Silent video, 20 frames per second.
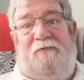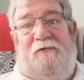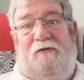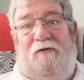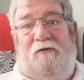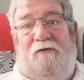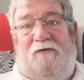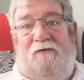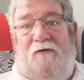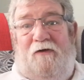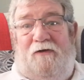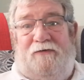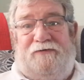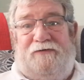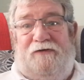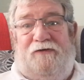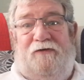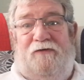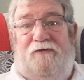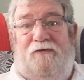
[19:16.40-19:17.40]
Good gosh,
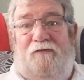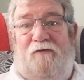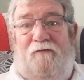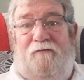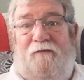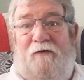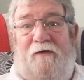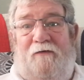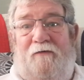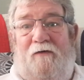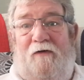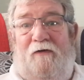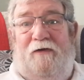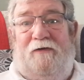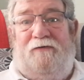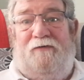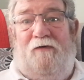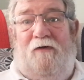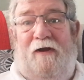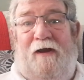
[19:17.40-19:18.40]
you couldn't go far wrong
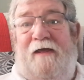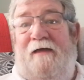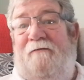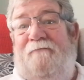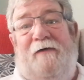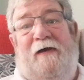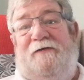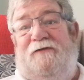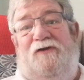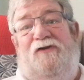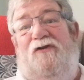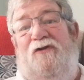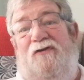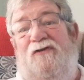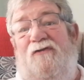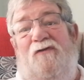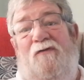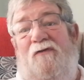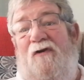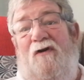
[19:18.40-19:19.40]
at all. In fact, you
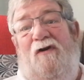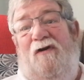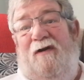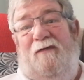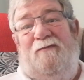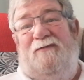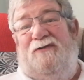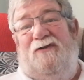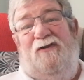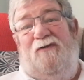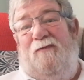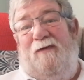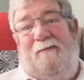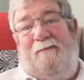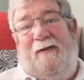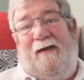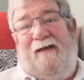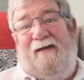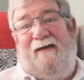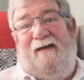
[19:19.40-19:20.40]
couldn't go wrong. It was a good wee
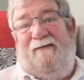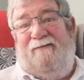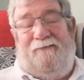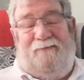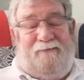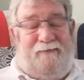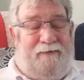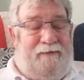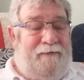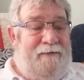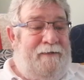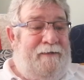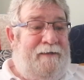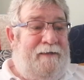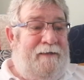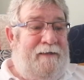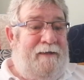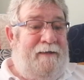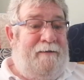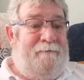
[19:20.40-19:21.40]
pen knife.
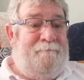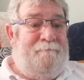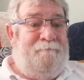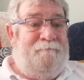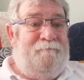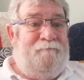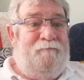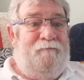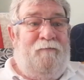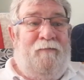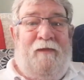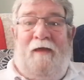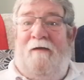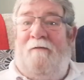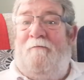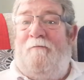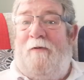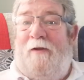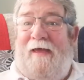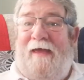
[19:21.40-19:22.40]

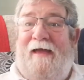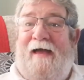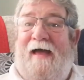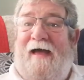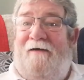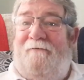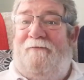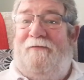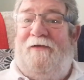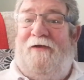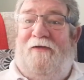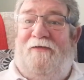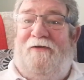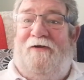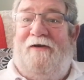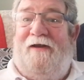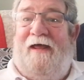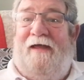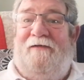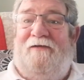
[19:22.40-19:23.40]
But I have the
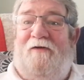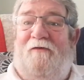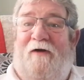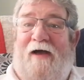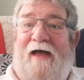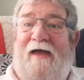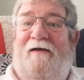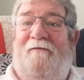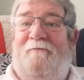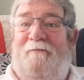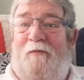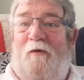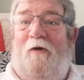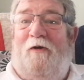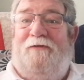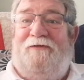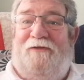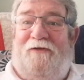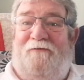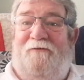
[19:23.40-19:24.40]
other now. I have
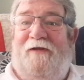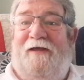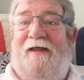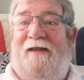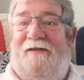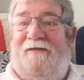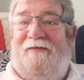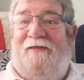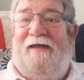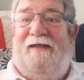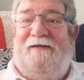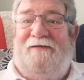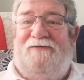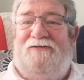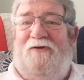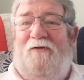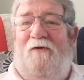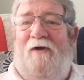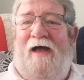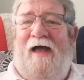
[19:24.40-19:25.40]
bought the real thing,
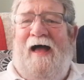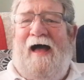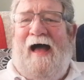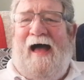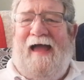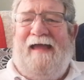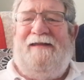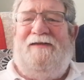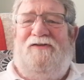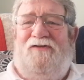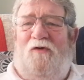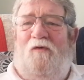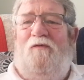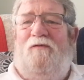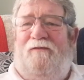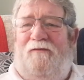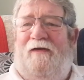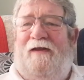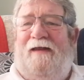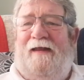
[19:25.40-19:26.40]
so I don't
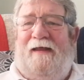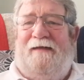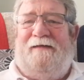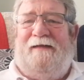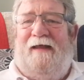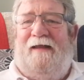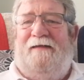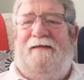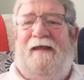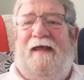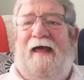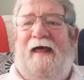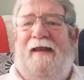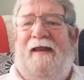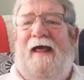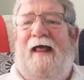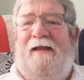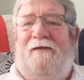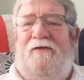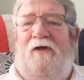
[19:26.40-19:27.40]
feel that guilty, and
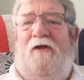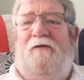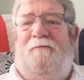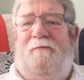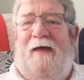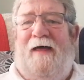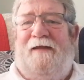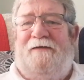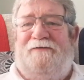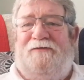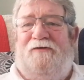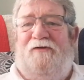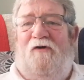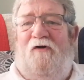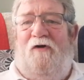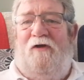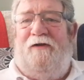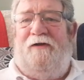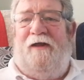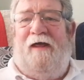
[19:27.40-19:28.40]
I'll not pass it
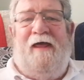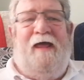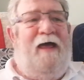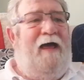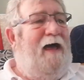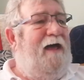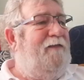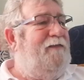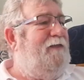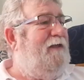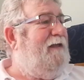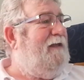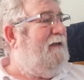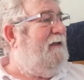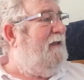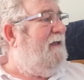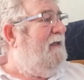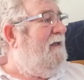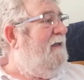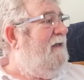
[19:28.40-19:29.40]
on. I
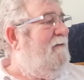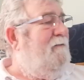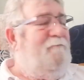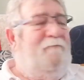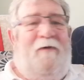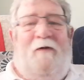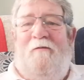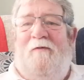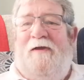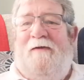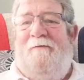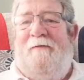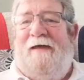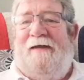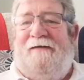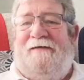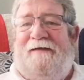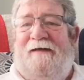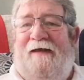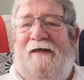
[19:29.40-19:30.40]
think my wee
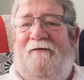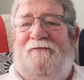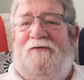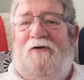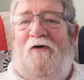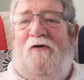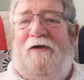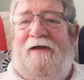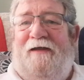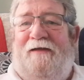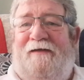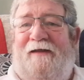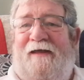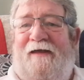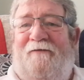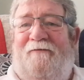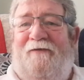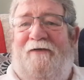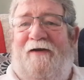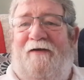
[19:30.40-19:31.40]
mate Dave, Donkey
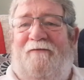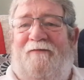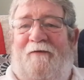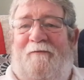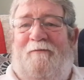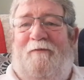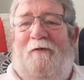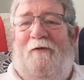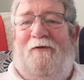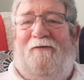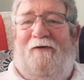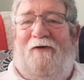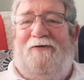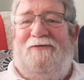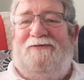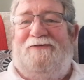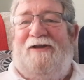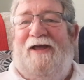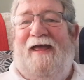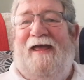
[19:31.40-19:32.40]
Dave here from
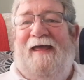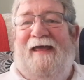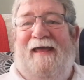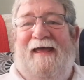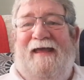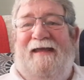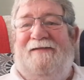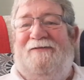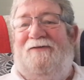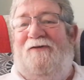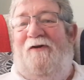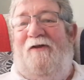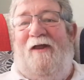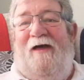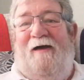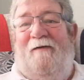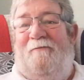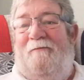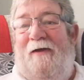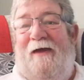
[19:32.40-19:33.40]
Portrush, he's going
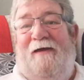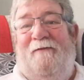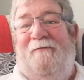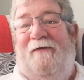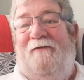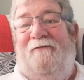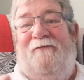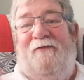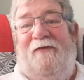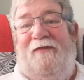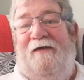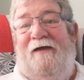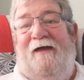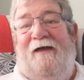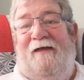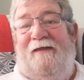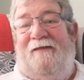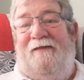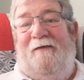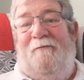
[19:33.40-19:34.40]
to pay me for
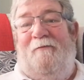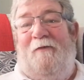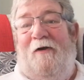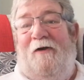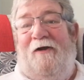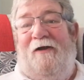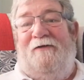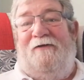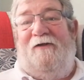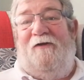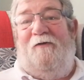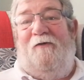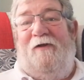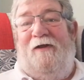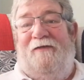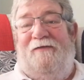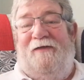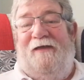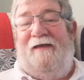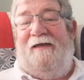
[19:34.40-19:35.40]
the bug out clone,
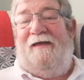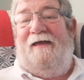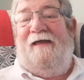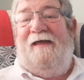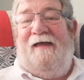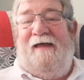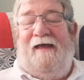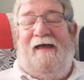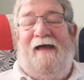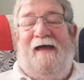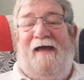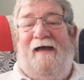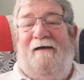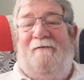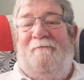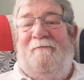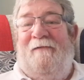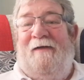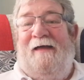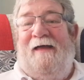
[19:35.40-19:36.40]
I think.
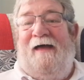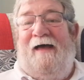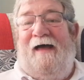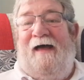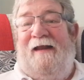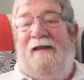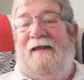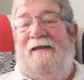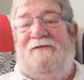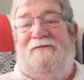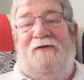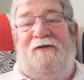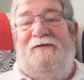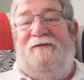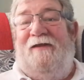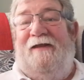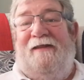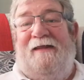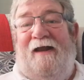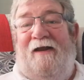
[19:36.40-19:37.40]
and he's going
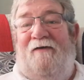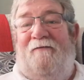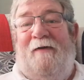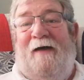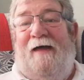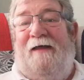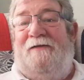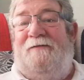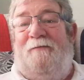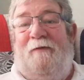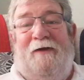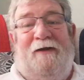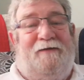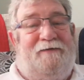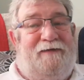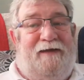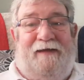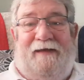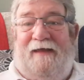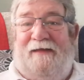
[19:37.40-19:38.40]
to take that off my hands. But
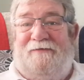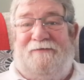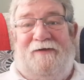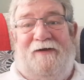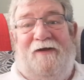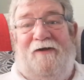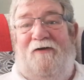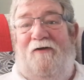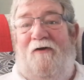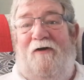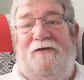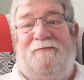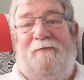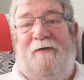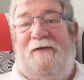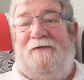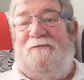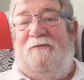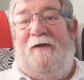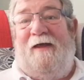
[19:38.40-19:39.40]
he gets it at cost
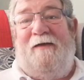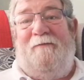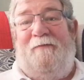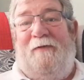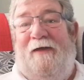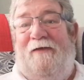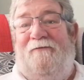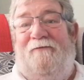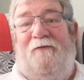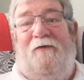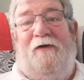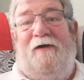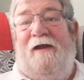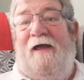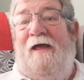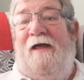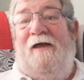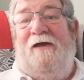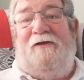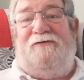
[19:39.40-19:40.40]
price what I paid for it,
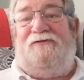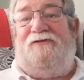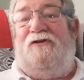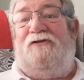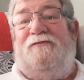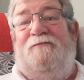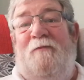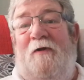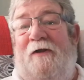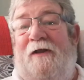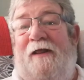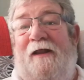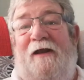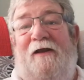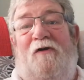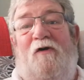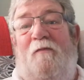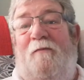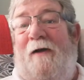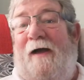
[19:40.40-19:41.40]
because it's just money. It'll
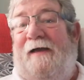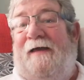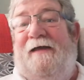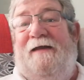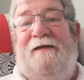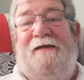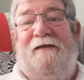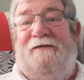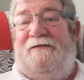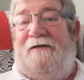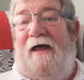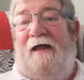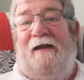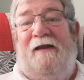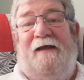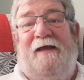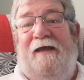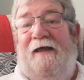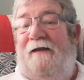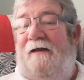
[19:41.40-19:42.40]
go back into the
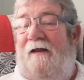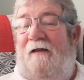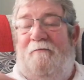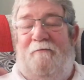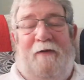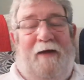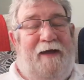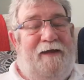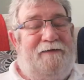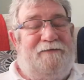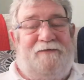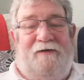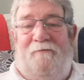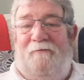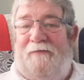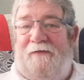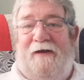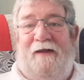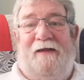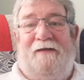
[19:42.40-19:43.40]
channel again. I'll buy
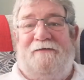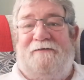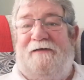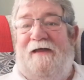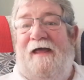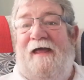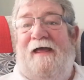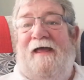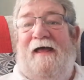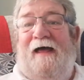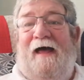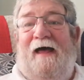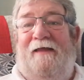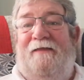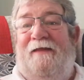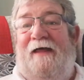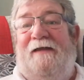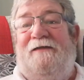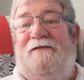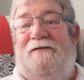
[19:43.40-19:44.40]
something else,
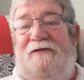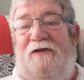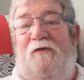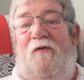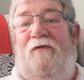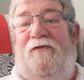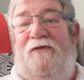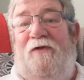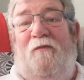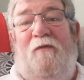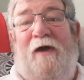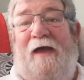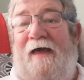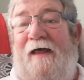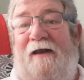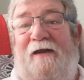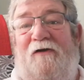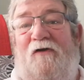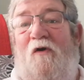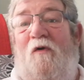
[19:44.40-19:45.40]
and that's the way
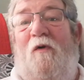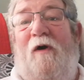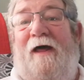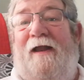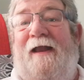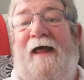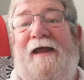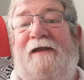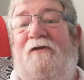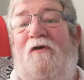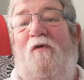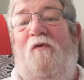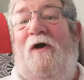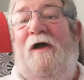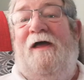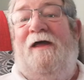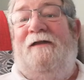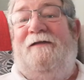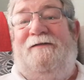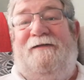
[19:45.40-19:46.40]
it'll go. And I know
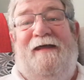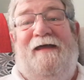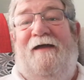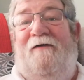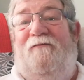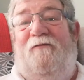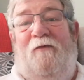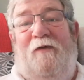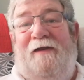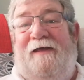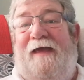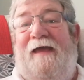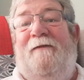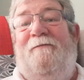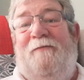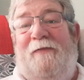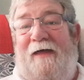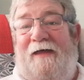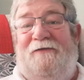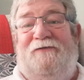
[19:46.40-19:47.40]
Dave will
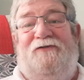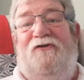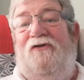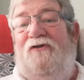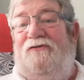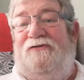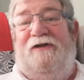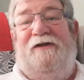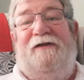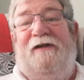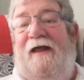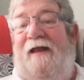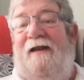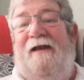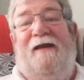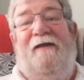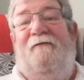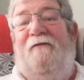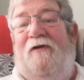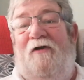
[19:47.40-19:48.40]
keep that, use it, and it'll
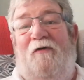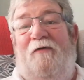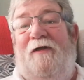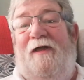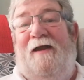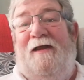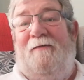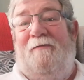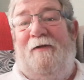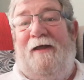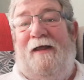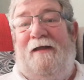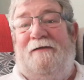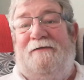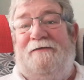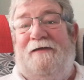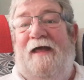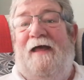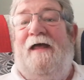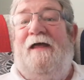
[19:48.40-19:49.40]
never go to anybody
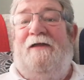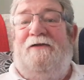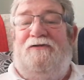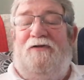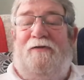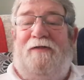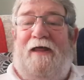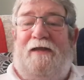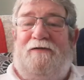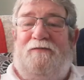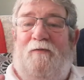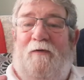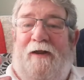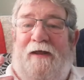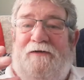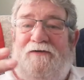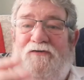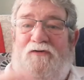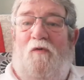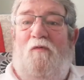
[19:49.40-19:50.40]
else. So that's what I
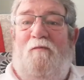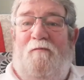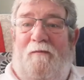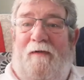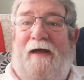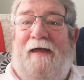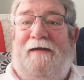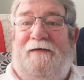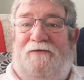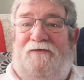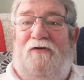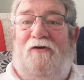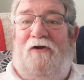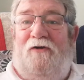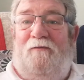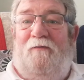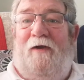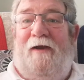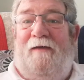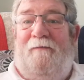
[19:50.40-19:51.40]
don't mind
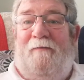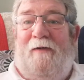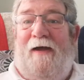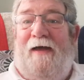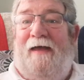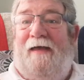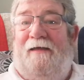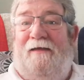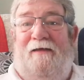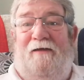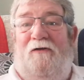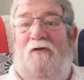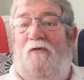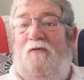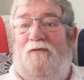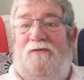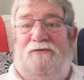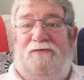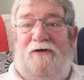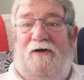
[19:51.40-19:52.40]
doing when I buy
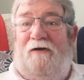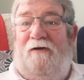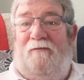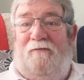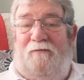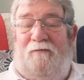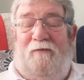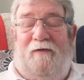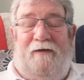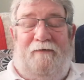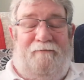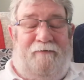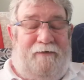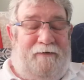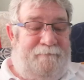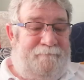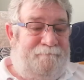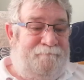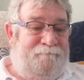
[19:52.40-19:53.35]
clones or whatever.